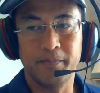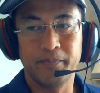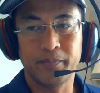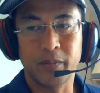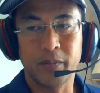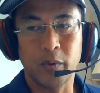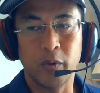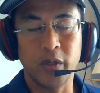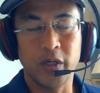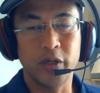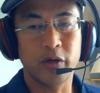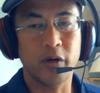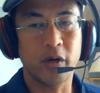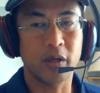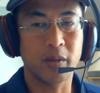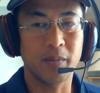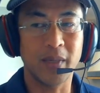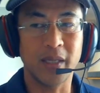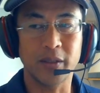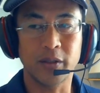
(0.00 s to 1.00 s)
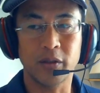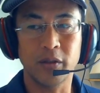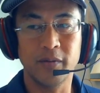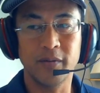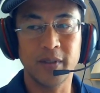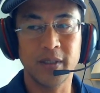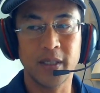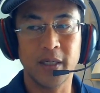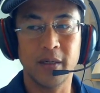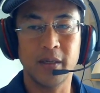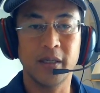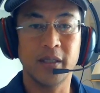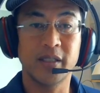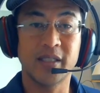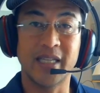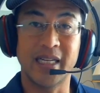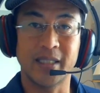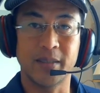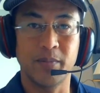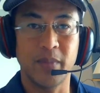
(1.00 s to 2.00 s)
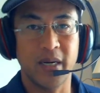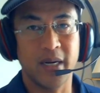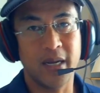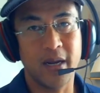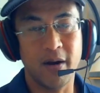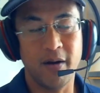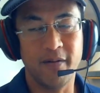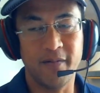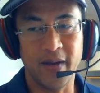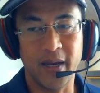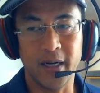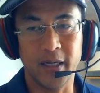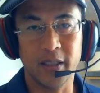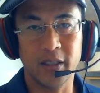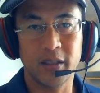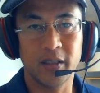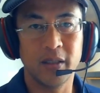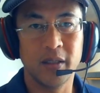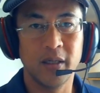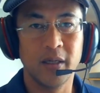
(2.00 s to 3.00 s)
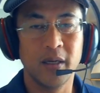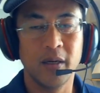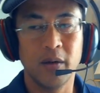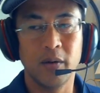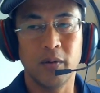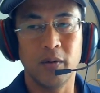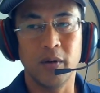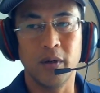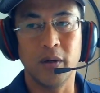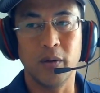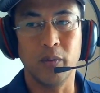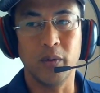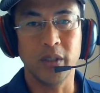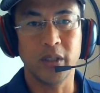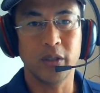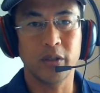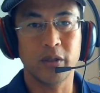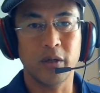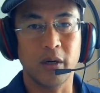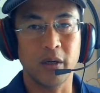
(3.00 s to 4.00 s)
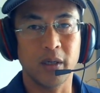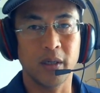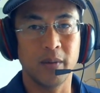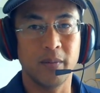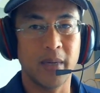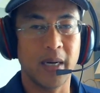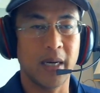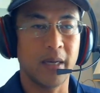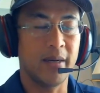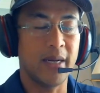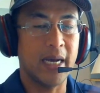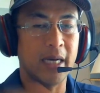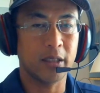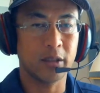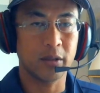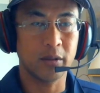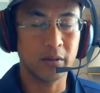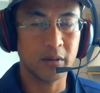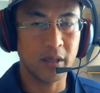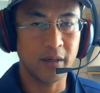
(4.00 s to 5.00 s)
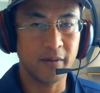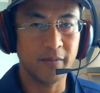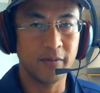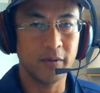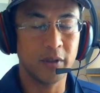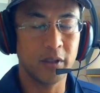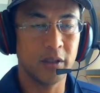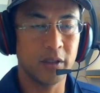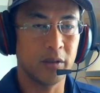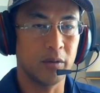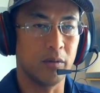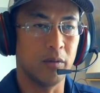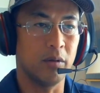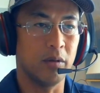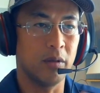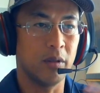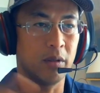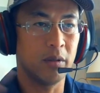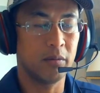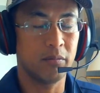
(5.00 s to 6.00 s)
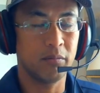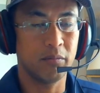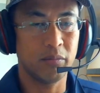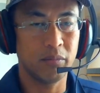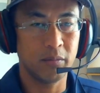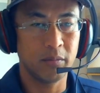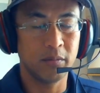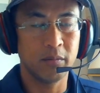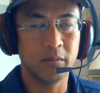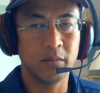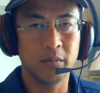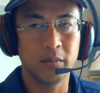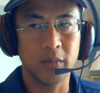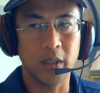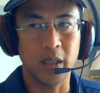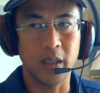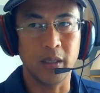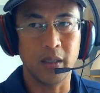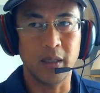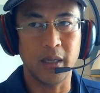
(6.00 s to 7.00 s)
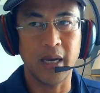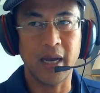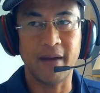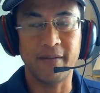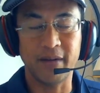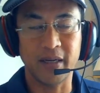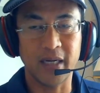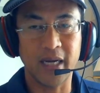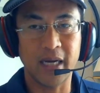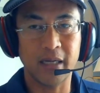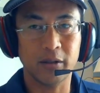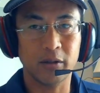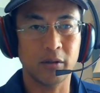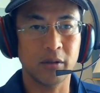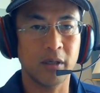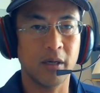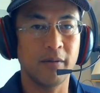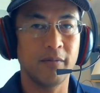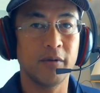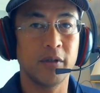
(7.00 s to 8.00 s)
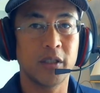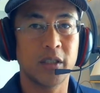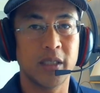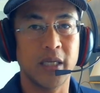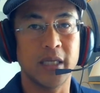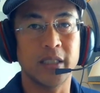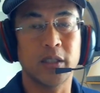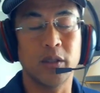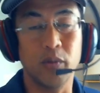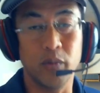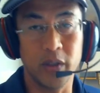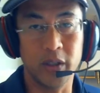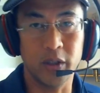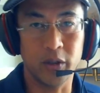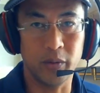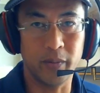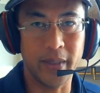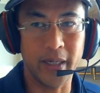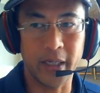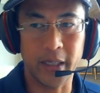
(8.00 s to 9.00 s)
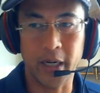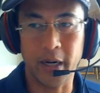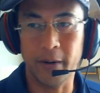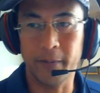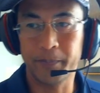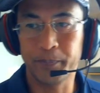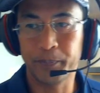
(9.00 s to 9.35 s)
when you're talking about service areas, that's Medicare Advantage. When you're talking about national coverage or having national coverage, that's original Medicare.